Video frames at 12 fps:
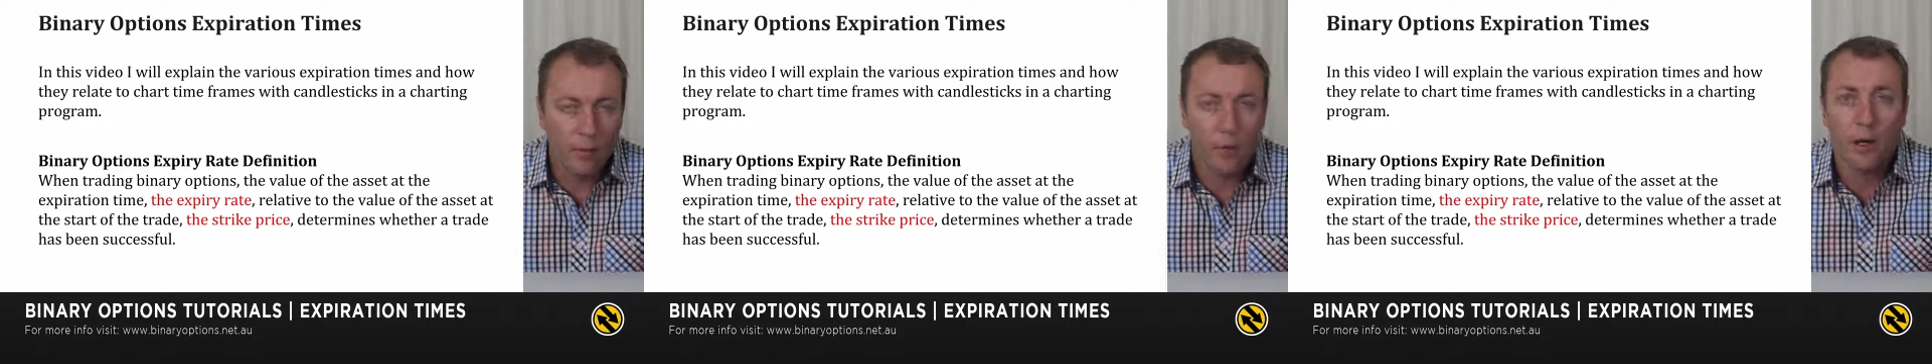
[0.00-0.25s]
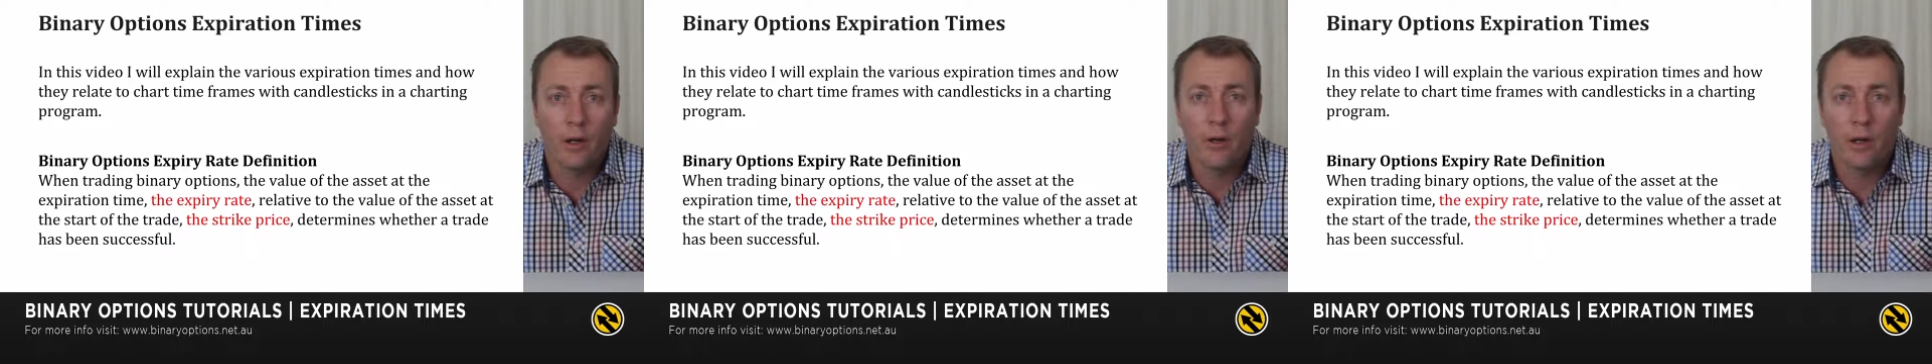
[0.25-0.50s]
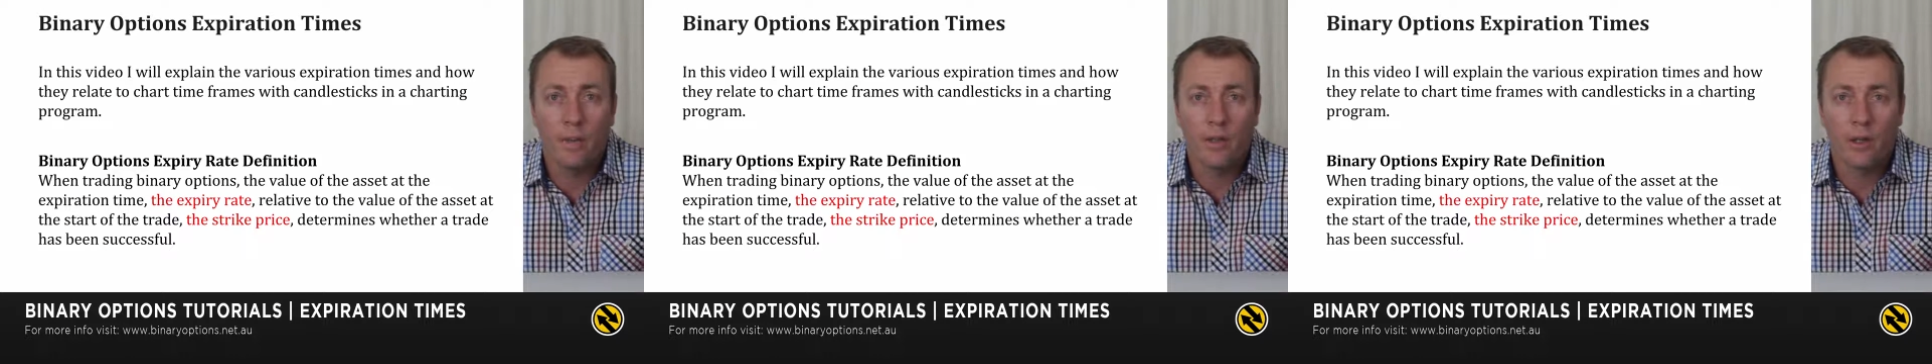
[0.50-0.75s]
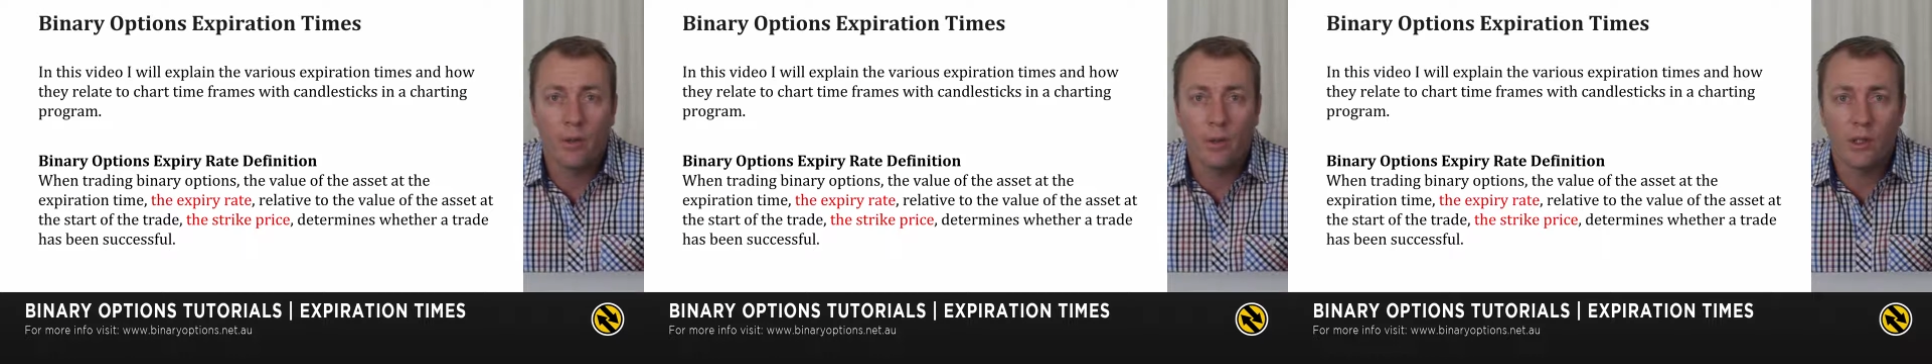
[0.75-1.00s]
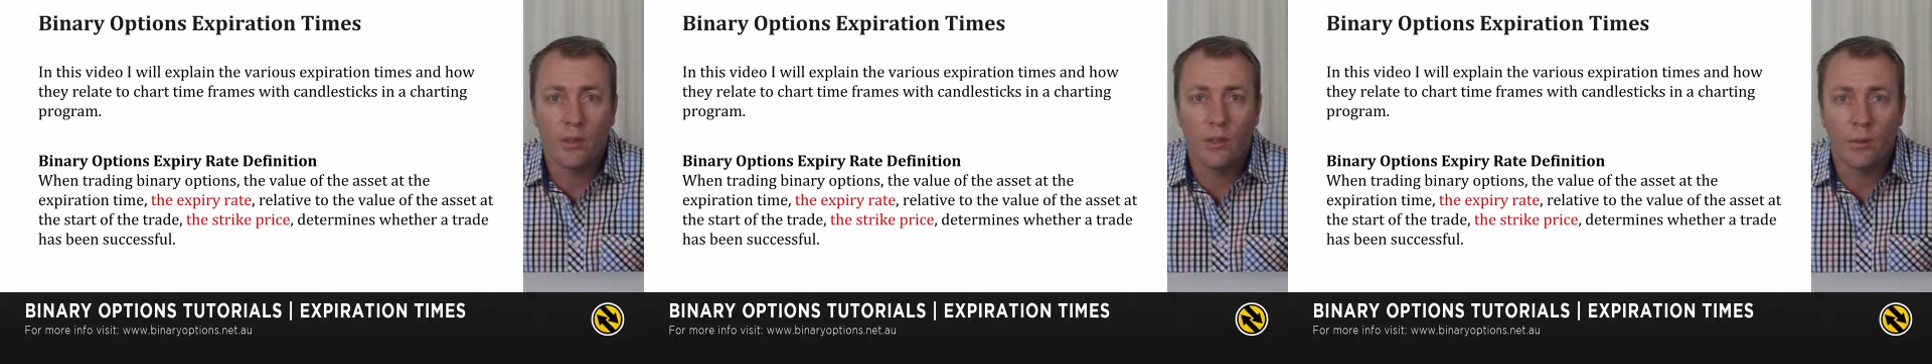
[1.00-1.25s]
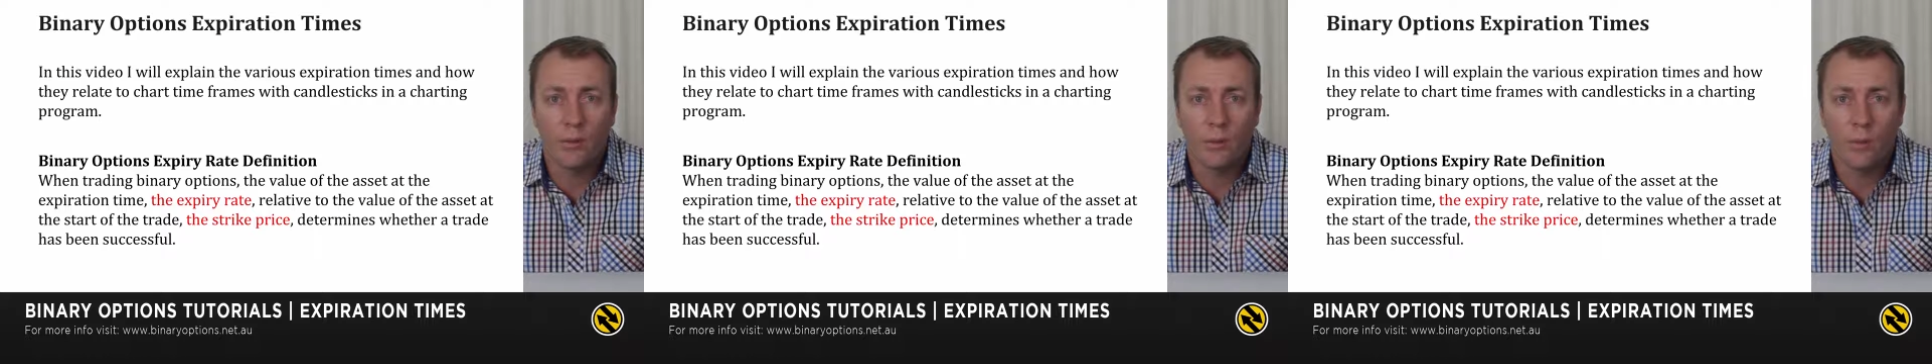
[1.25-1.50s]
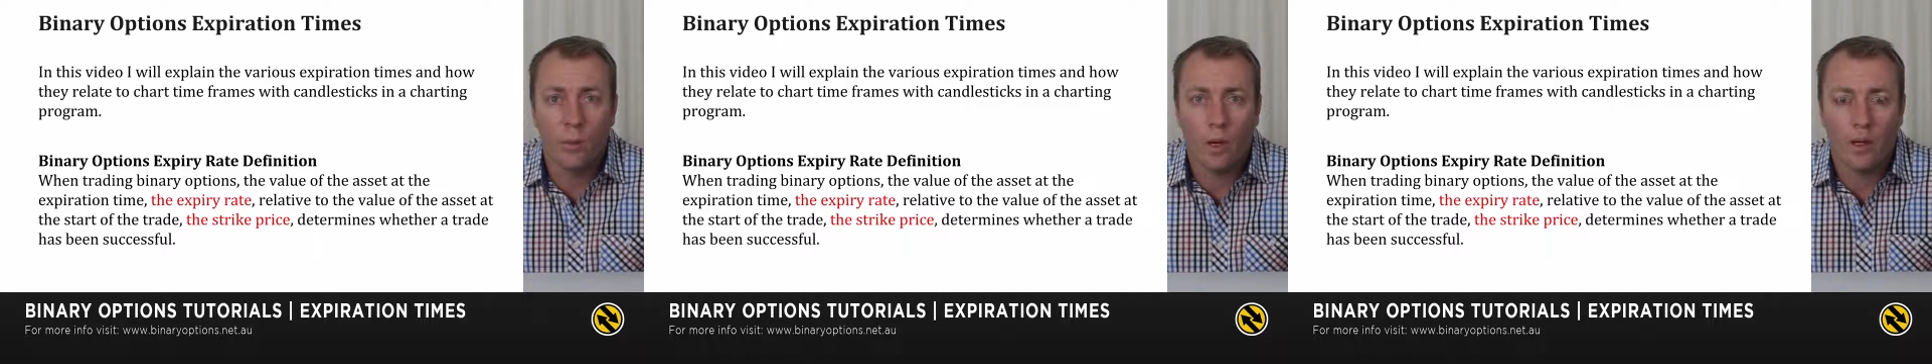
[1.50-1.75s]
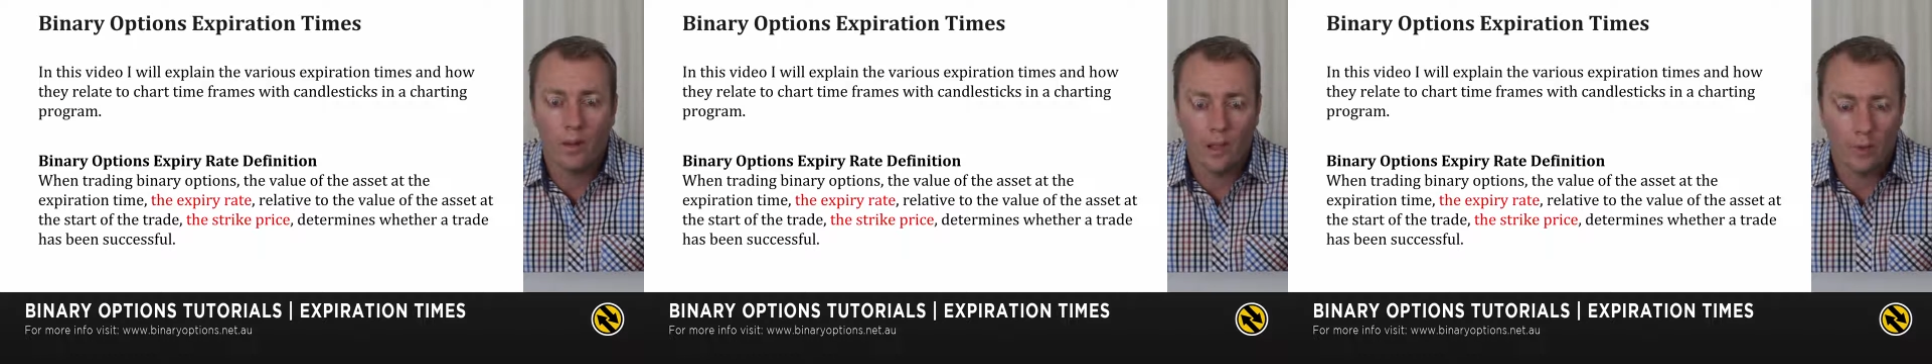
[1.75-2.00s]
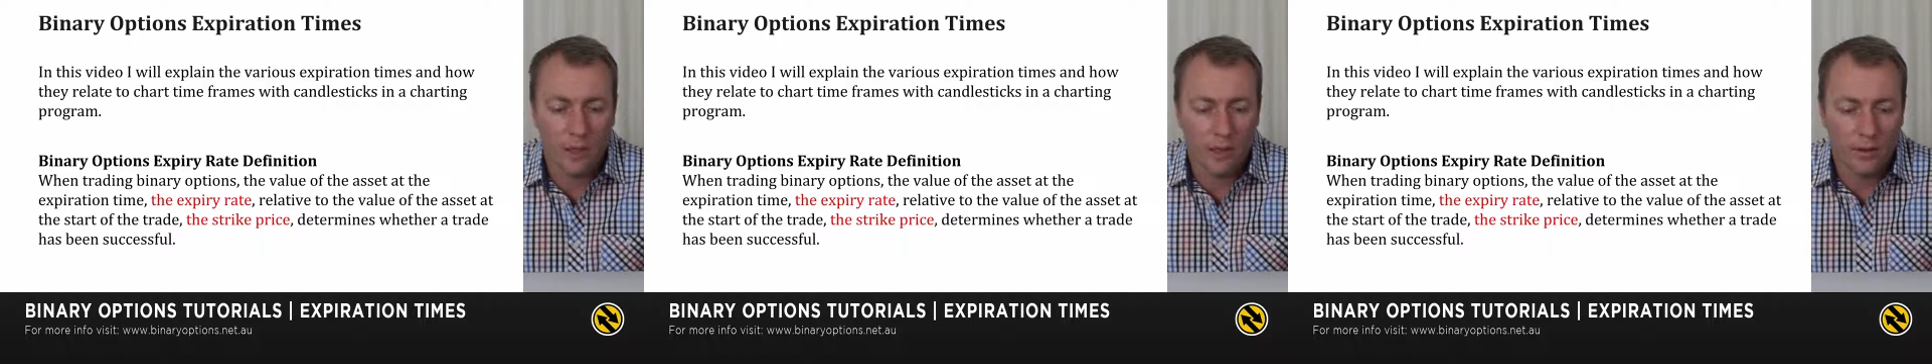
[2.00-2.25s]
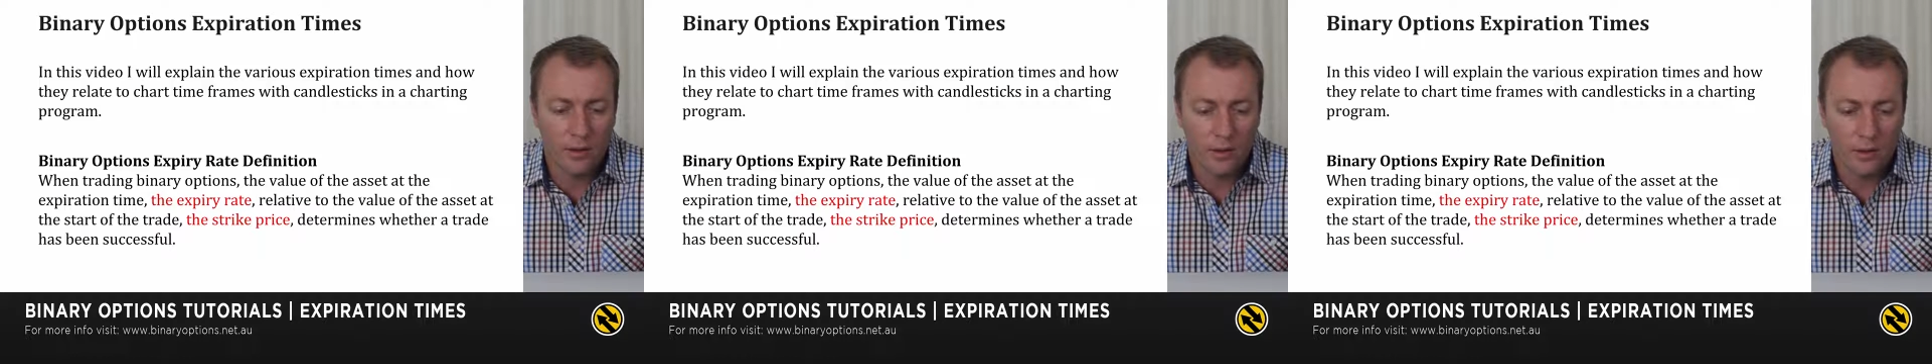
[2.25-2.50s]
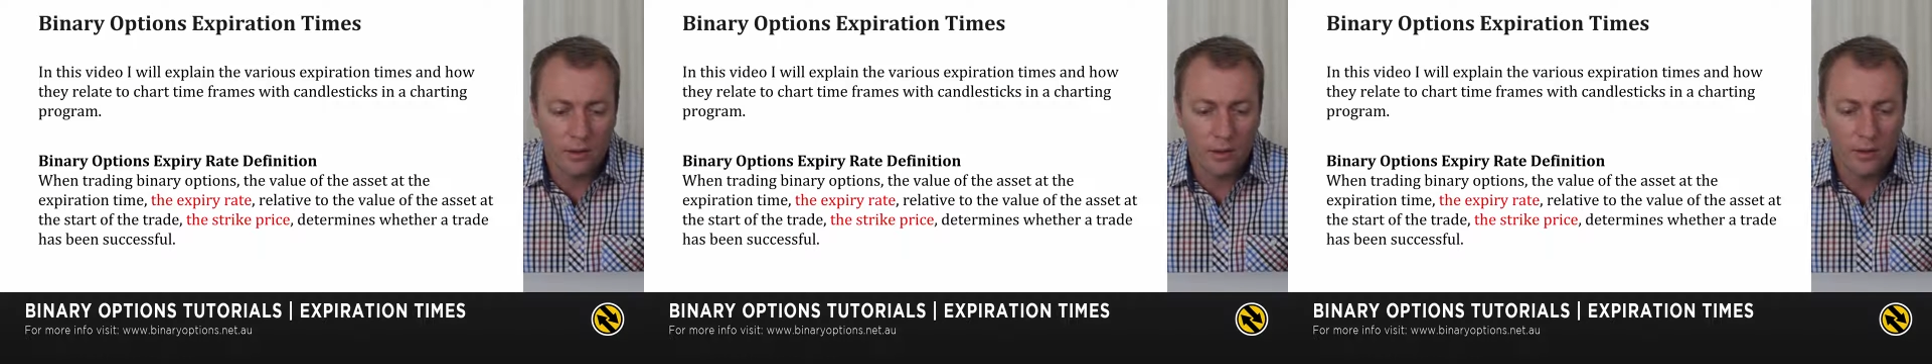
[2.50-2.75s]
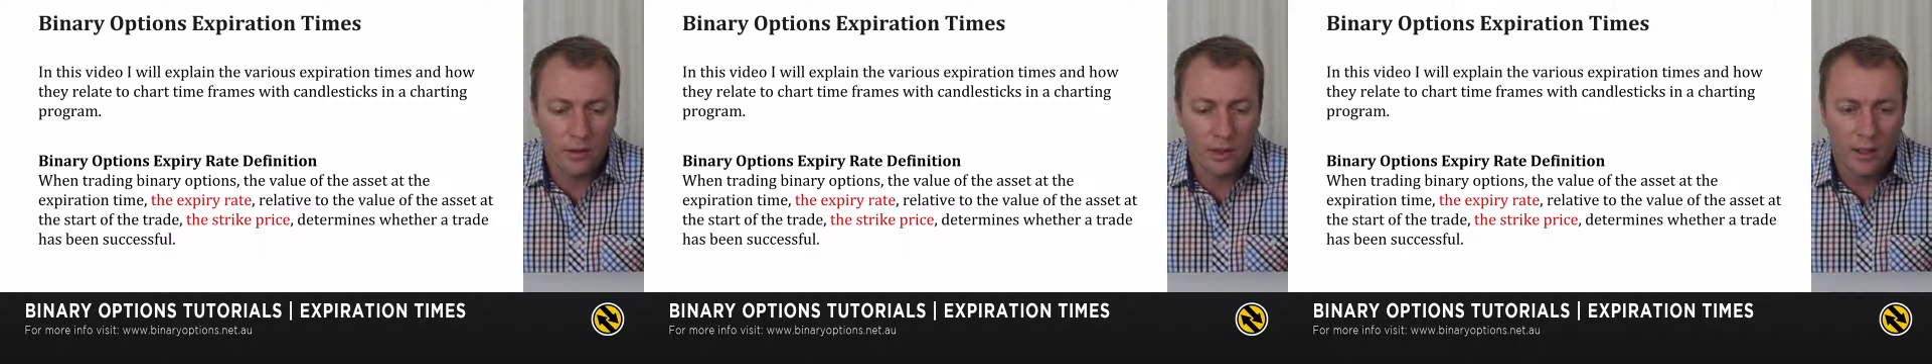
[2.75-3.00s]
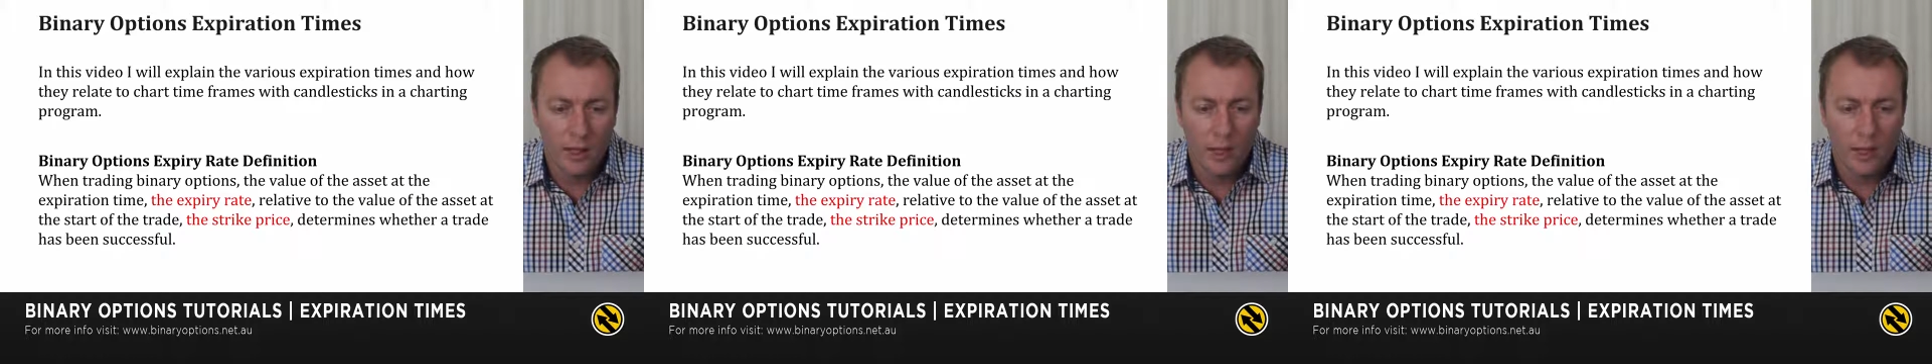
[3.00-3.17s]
programs and which ones are the best to use